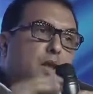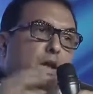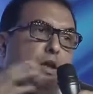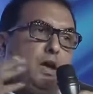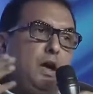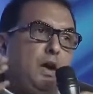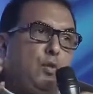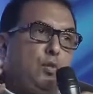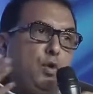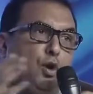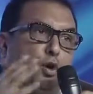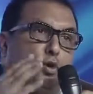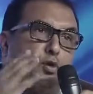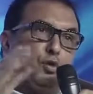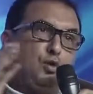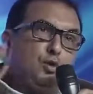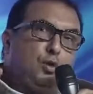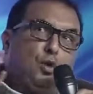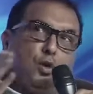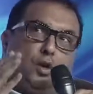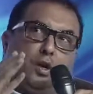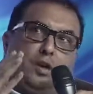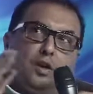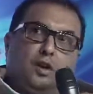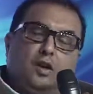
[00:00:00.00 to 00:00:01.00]
I wanted to
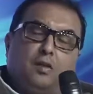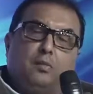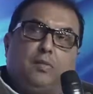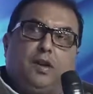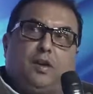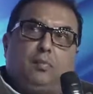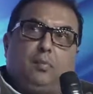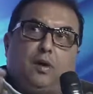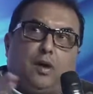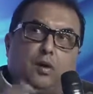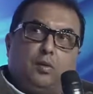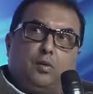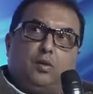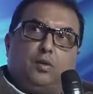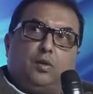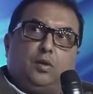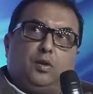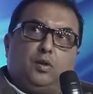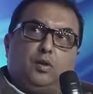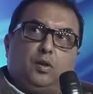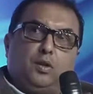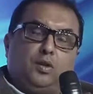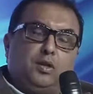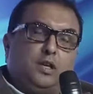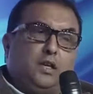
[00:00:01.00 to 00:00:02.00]
talk a little bit about
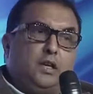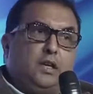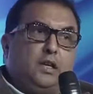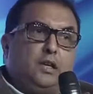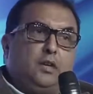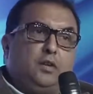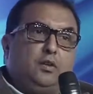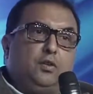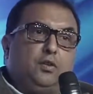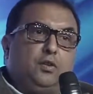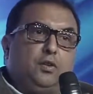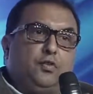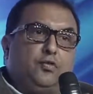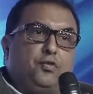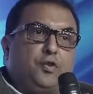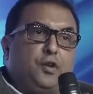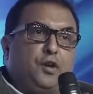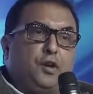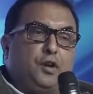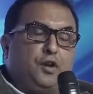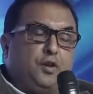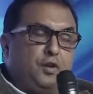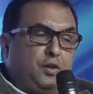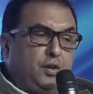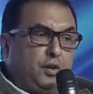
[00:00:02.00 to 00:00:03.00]
the
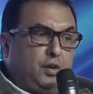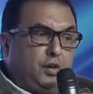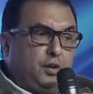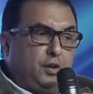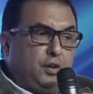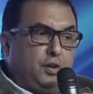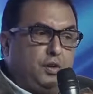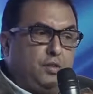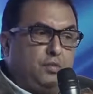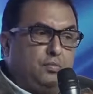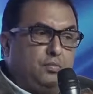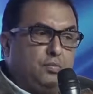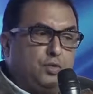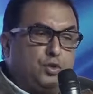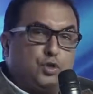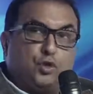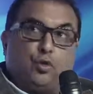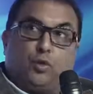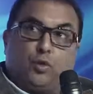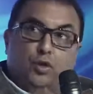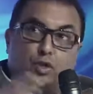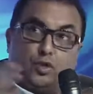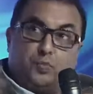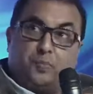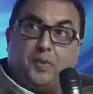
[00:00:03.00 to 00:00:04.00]
different
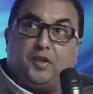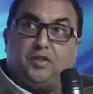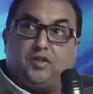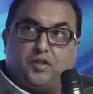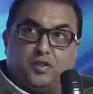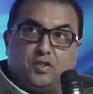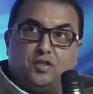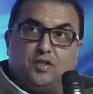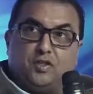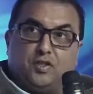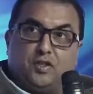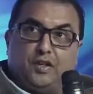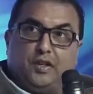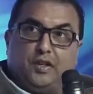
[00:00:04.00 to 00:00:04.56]
storage spaces.